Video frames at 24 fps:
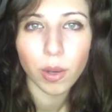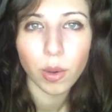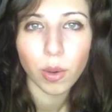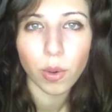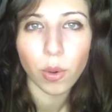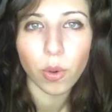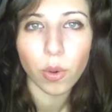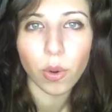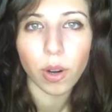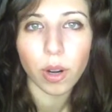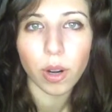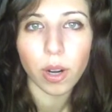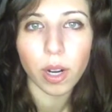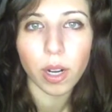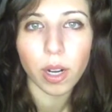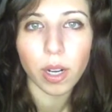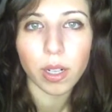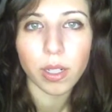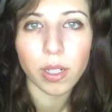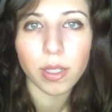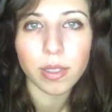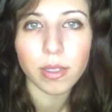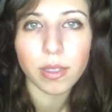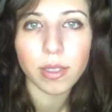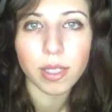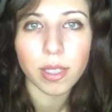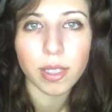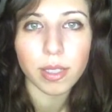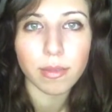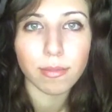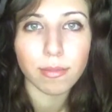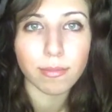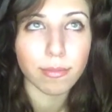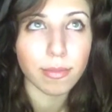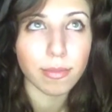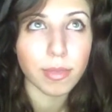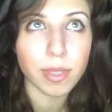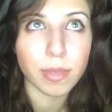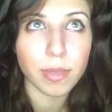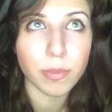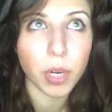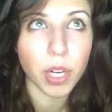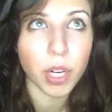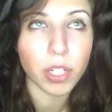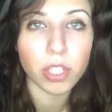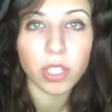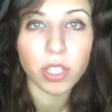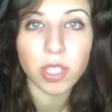or
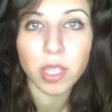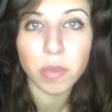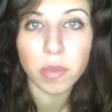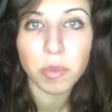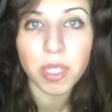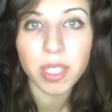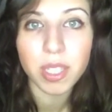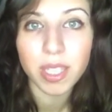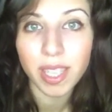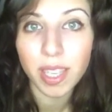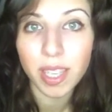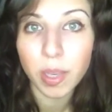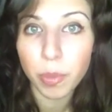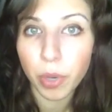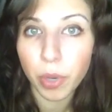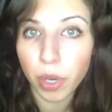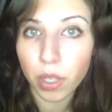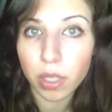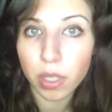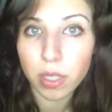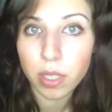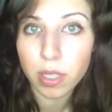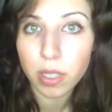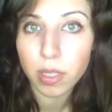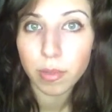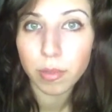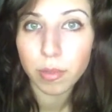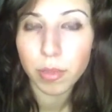purchase them as ebooks,